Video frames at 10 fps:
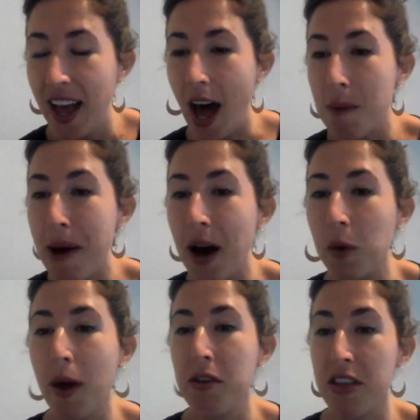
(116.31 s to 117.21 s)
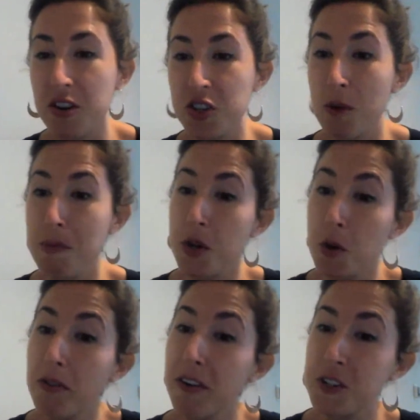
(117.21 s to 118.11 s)
about whether there should be
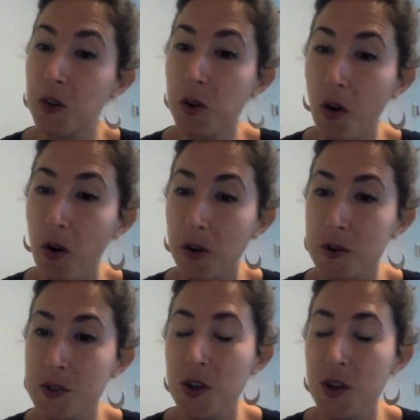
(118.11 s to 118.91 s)
universal goals